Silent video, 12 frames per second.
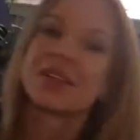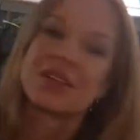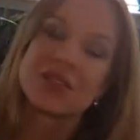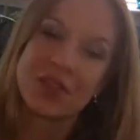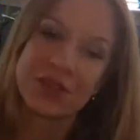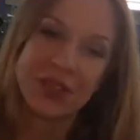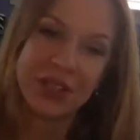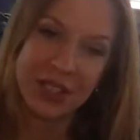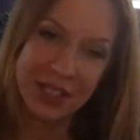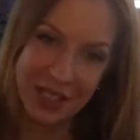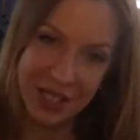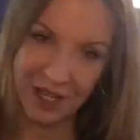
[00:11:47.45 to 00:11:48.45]
So if you can
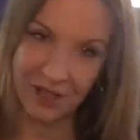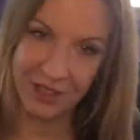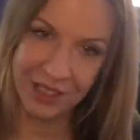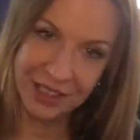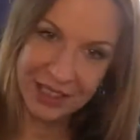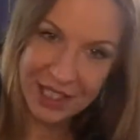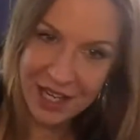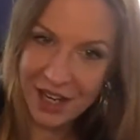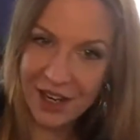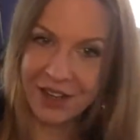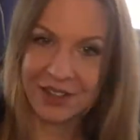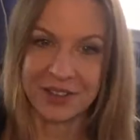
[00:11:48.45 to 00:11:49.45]
inhale the clean
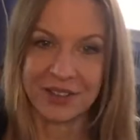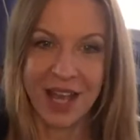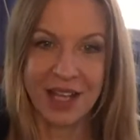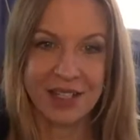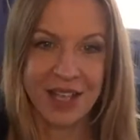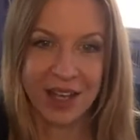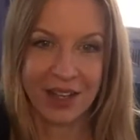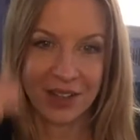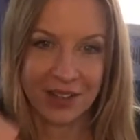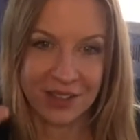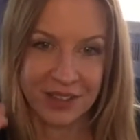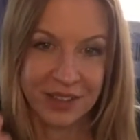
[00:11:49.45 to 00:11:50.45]
air and
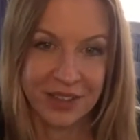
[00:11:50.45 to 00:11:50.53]
exhale,